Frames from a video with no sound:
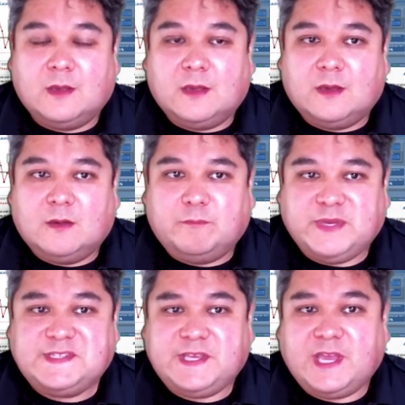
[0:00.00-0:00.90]

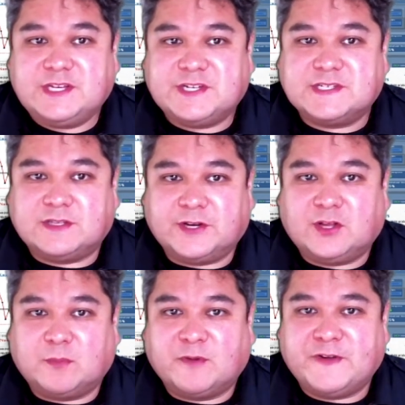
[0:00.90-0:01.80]
BCEHS Clinical and
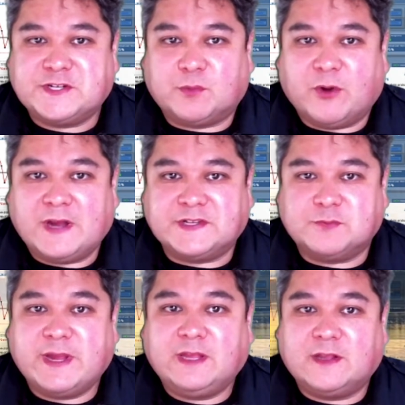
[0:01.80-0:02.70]
Professional Practice
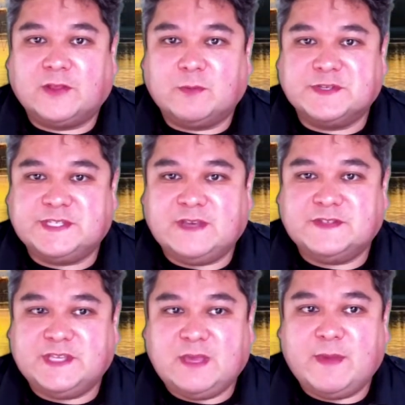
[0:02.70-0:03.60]
regularly receives
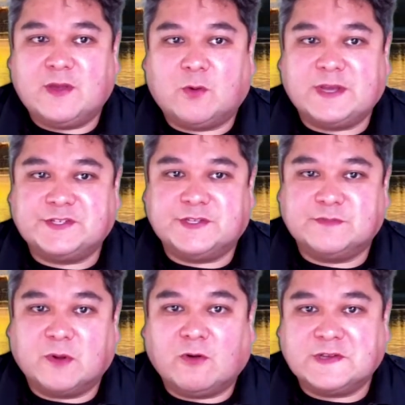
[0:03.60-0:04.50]
email questions from
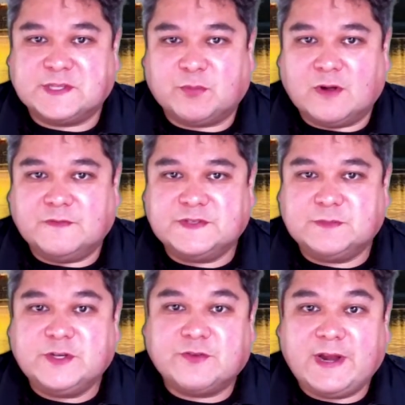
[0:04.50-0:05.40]
across the province, and we
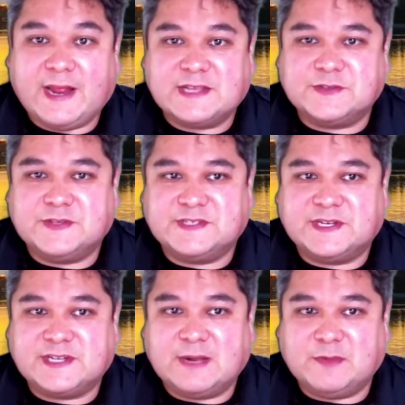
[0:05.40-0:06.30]
try to answer these in a
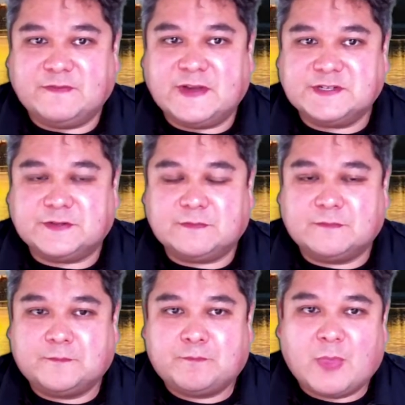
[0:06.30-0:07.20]
timely fashion.
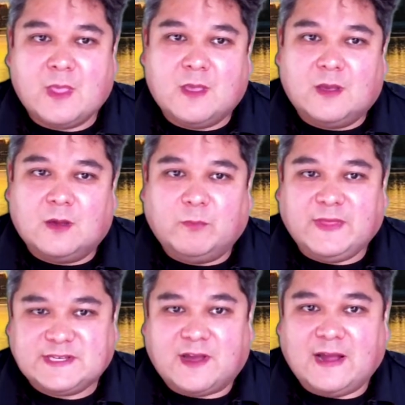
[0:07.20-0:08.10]
We like to
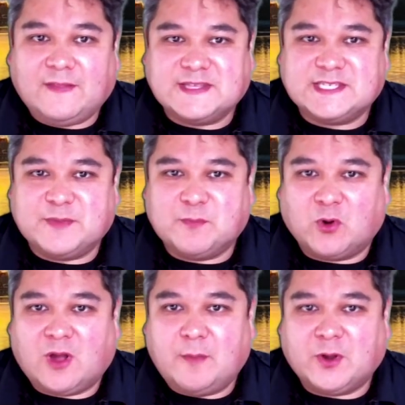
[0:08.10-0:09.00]
highlight some of the more
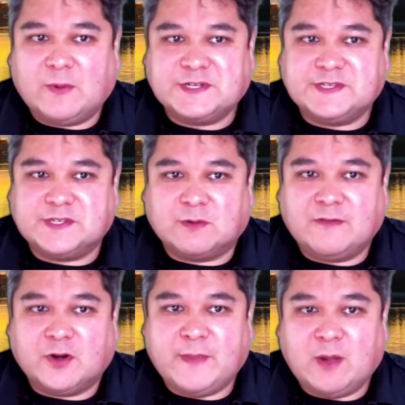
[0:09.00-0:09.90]
common questions that arrive in our
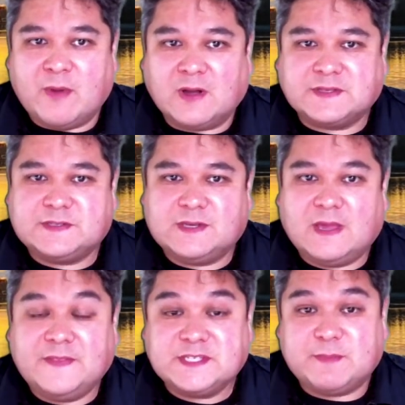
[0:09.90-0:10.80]
mailbox, and this
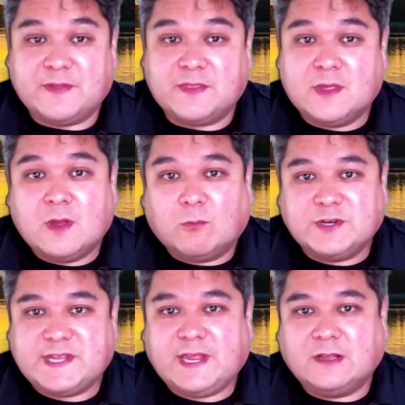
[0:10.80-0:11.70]
month, we're taking
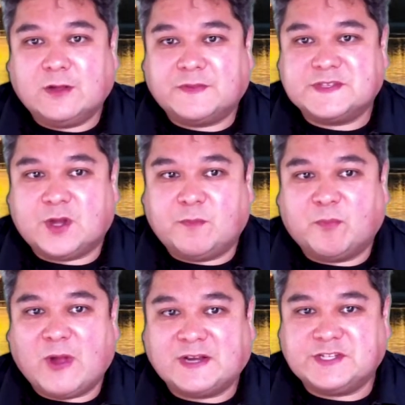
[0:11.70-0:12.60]
a look at the scope of
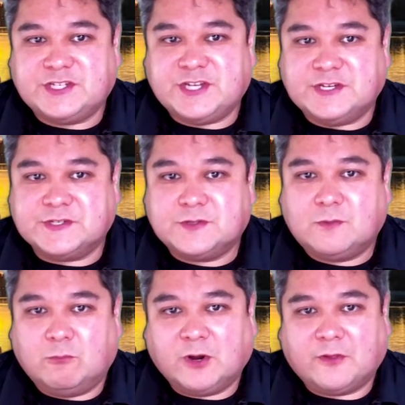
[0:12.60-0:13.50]
practice changes, where
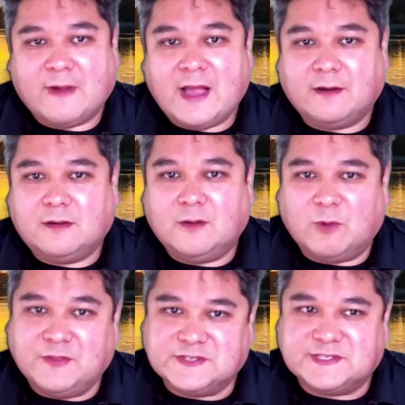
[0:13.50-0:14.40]
they're at, and why this
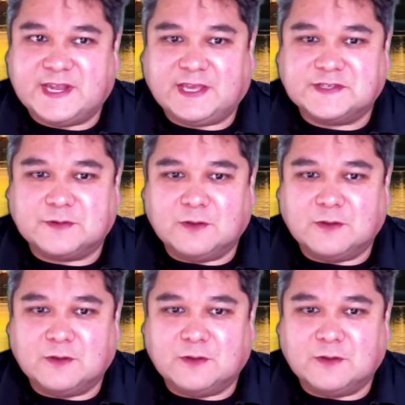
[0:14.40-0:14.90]
is taking so long.